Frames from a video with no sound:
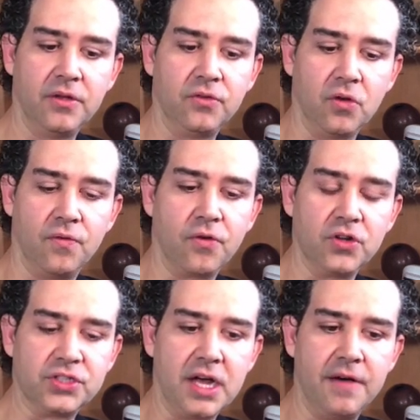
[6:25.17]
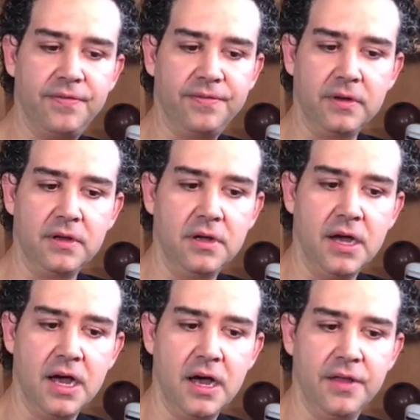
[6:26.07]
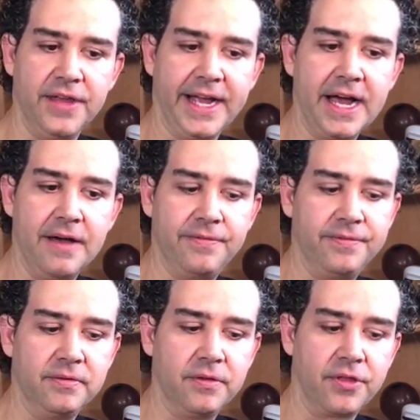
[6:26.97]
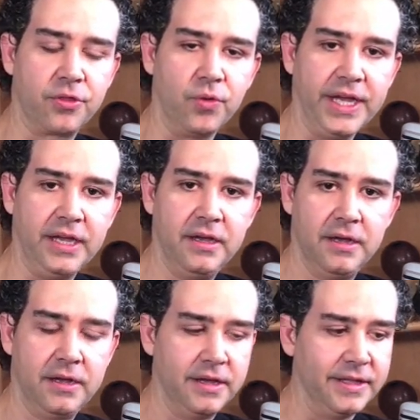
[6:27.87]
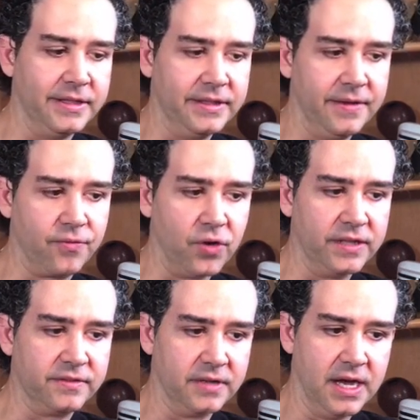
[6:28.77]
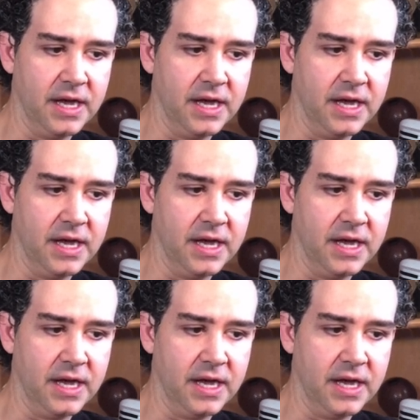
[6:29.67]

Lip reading: So first off, they have three different